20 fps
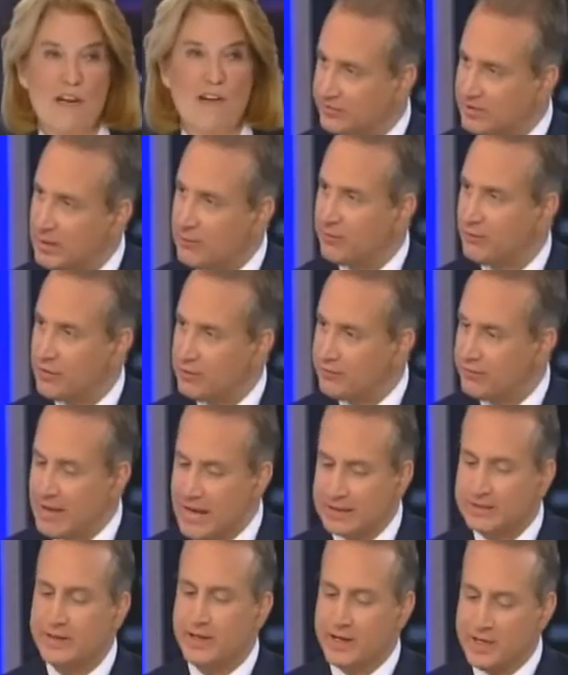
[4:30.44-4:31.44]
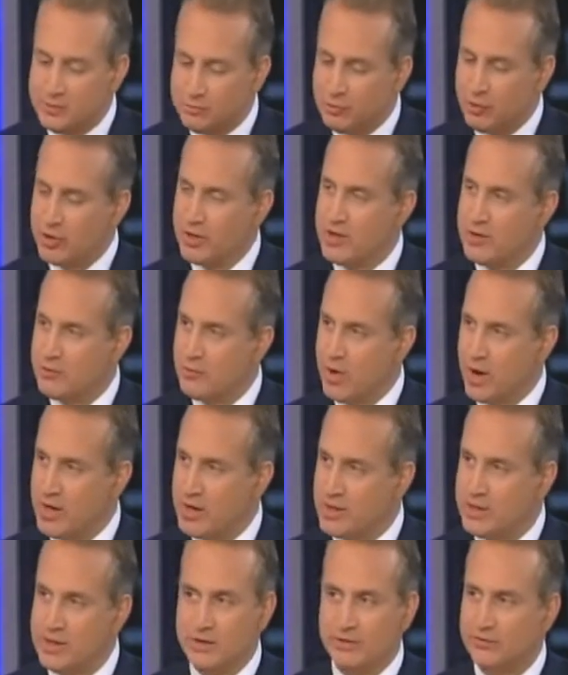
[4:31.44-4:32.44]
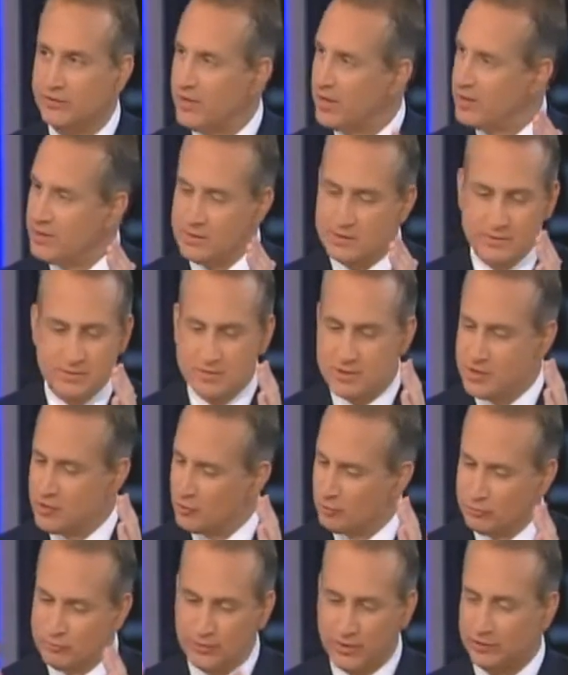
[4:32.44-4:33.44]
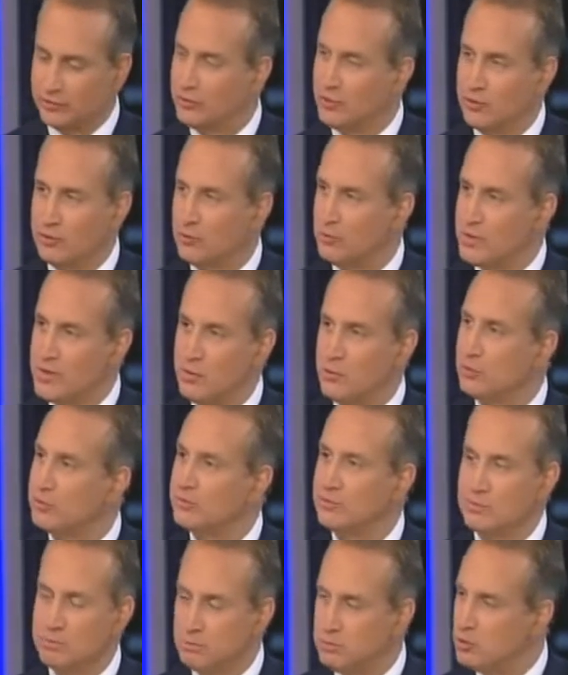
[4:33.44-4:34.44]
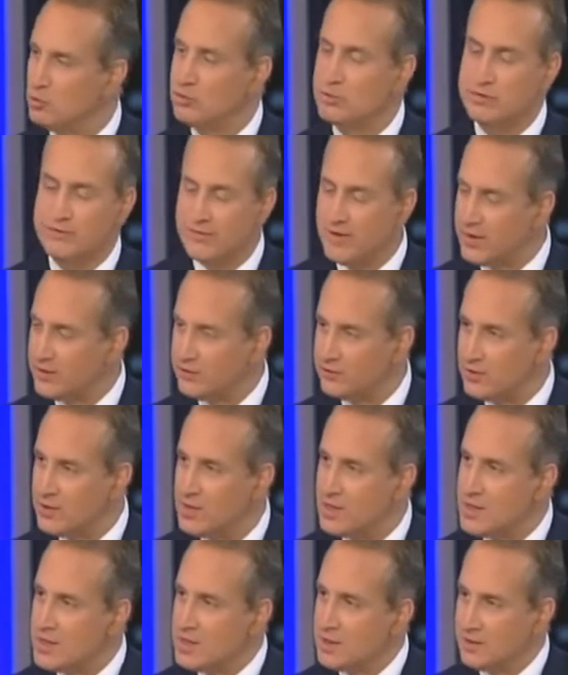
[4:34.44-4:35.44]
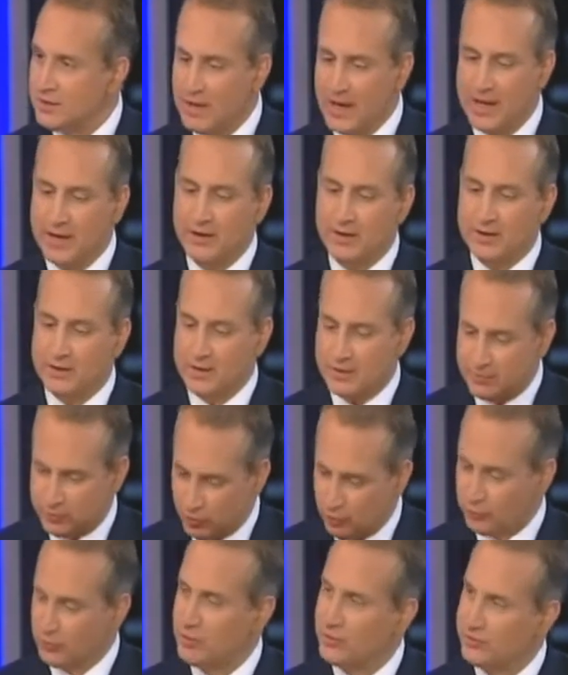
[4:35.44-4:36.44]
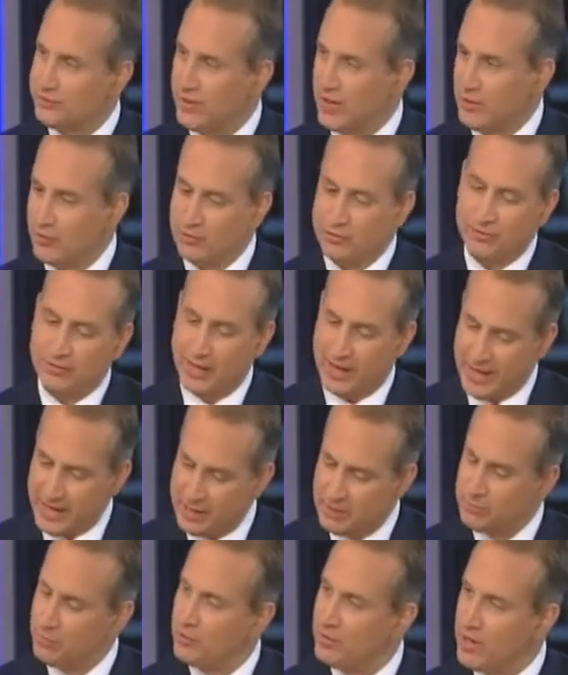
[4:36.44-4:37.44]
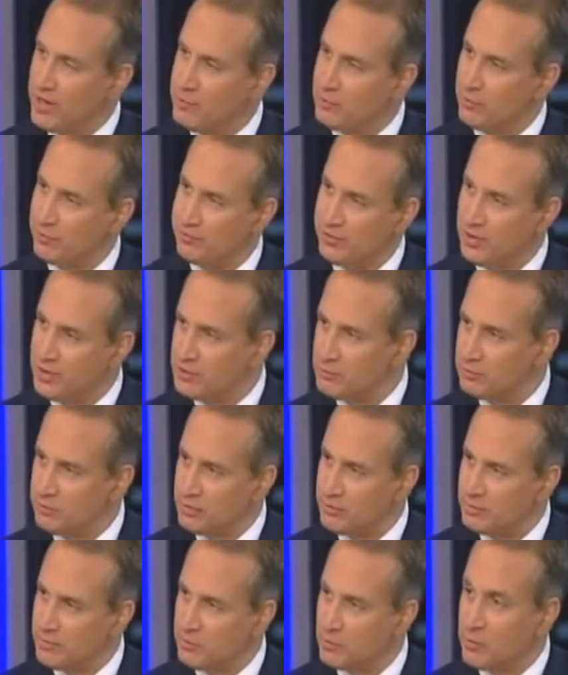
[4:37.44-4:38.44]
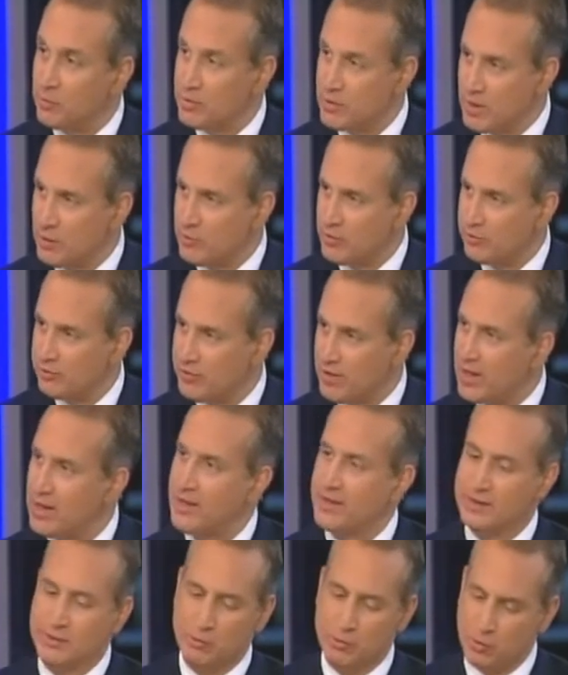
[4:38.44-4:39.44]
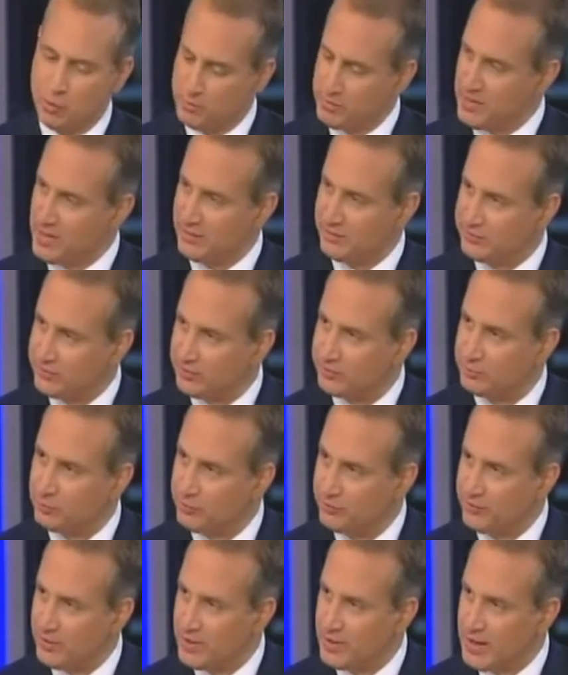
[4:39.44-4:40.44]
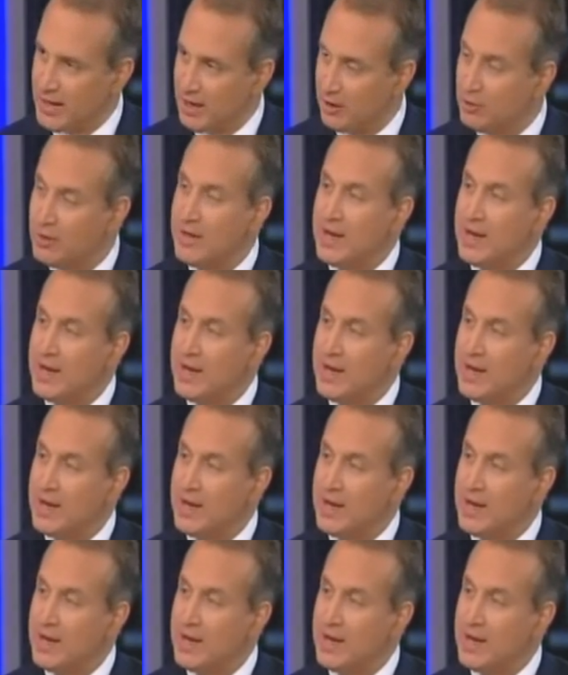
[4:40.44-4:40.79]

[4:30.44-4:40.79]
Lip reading: Except for the fact that he put it in writing. He said it, until he was blue in the face, that those are the standards. That 8% unemployment, we would not reach that, and then we would be at 6% now.